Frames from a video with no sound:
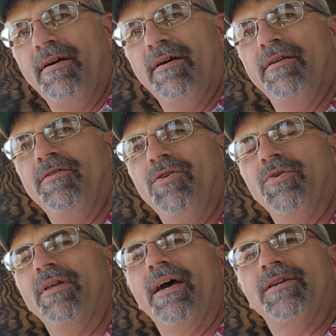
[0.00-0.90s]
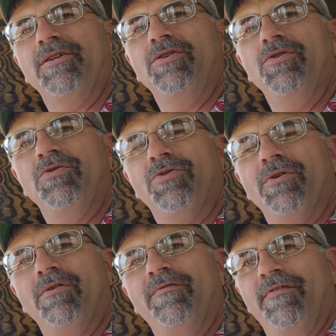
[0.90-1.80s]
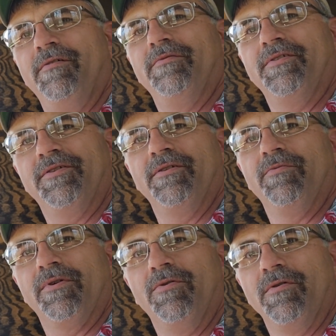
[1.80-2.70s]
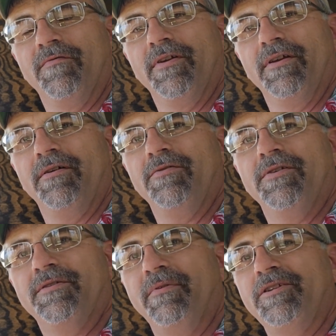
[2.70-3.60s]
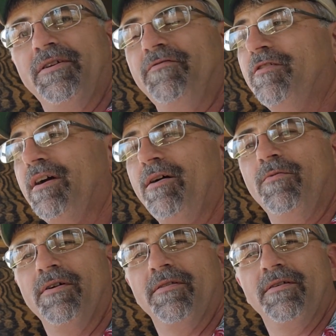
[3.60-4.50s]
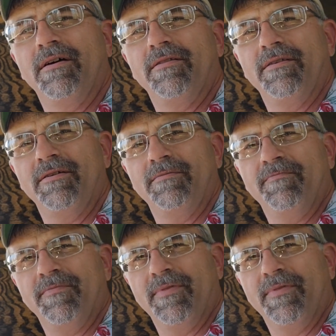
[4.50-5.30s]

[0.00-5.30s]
And you could actually use your old phone to still record videos, especially if you got one of the